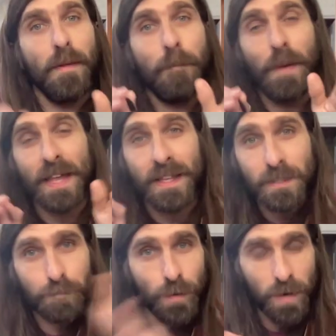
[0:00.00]
By
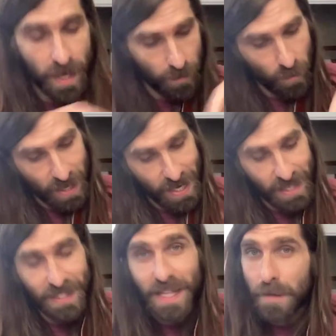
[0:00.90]
this point, when it
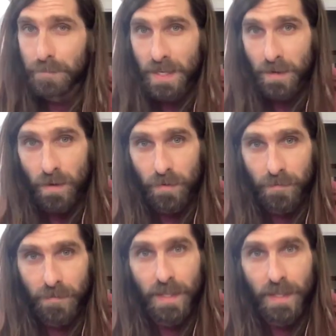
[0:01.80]
hits that B note,